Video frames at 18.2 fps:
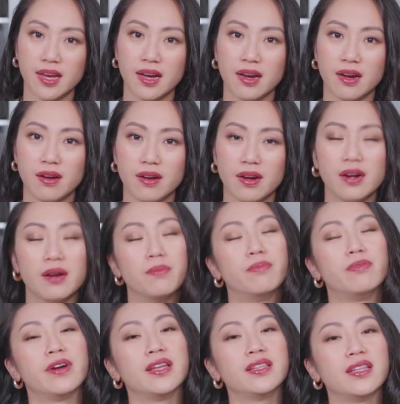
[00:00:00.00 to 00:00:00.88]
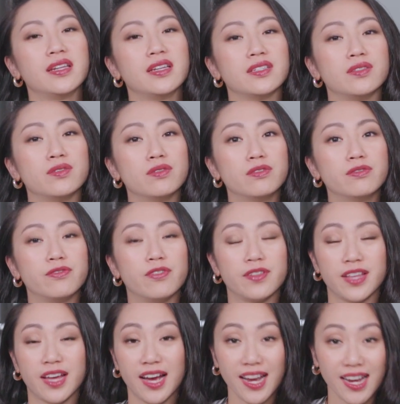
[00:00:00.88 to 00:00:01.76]
are a brand that is known
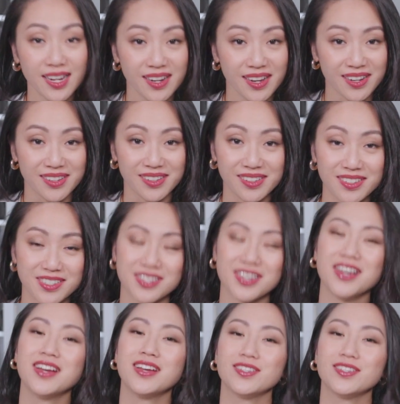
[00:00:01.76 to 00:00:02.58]
for their eyeliners.